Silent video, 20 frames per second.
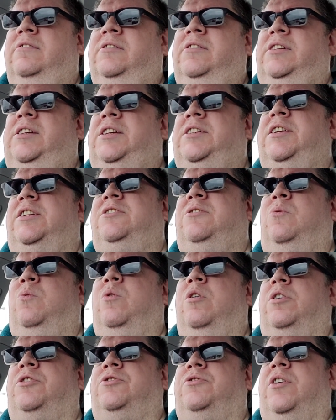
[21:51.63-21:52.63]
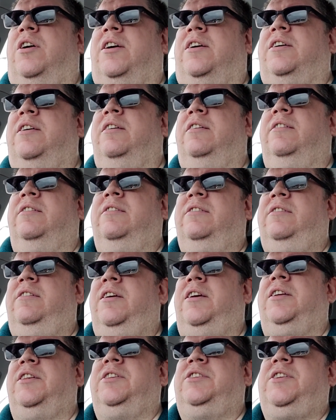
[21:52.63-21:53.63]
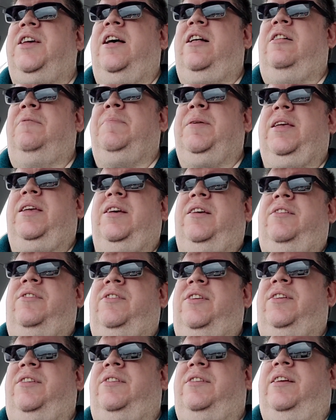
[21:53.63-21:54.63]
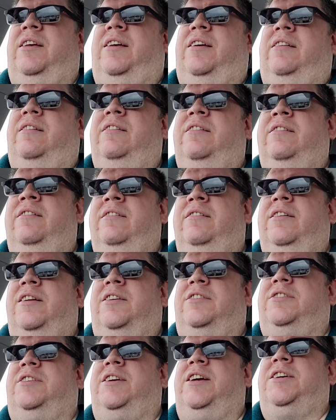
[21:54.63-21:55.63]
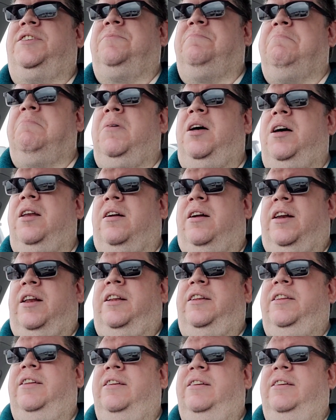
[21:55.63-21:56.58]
At least that's a work truck. You can tell because it actually has mud on it.